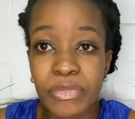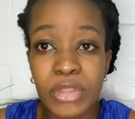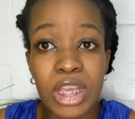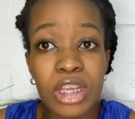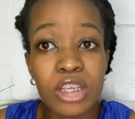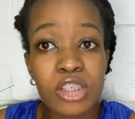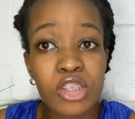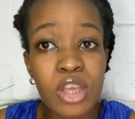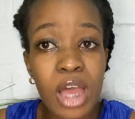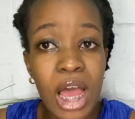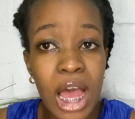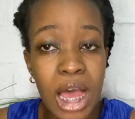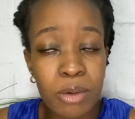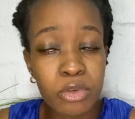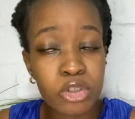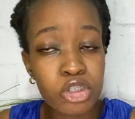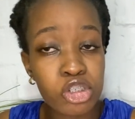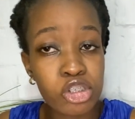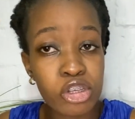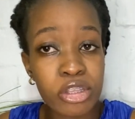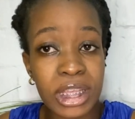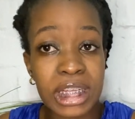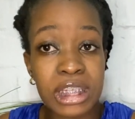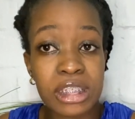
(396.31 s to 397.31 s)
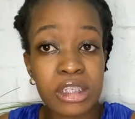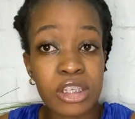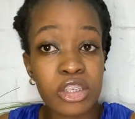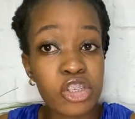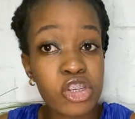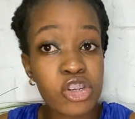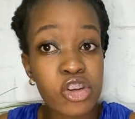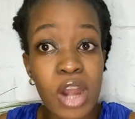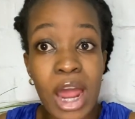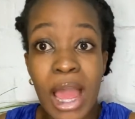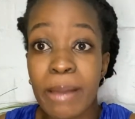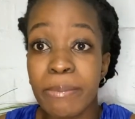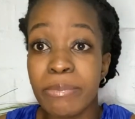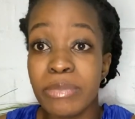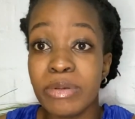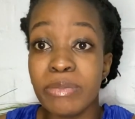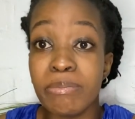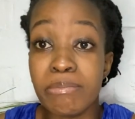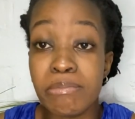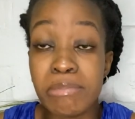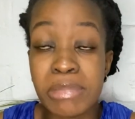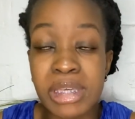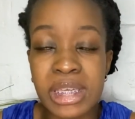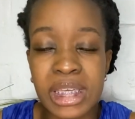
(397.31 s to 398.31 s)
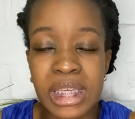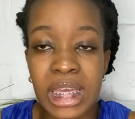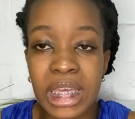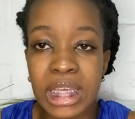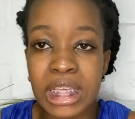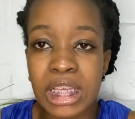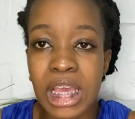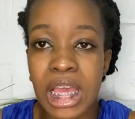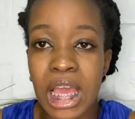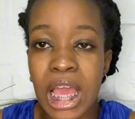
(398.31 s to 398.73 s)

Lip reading: So how would you then describe me?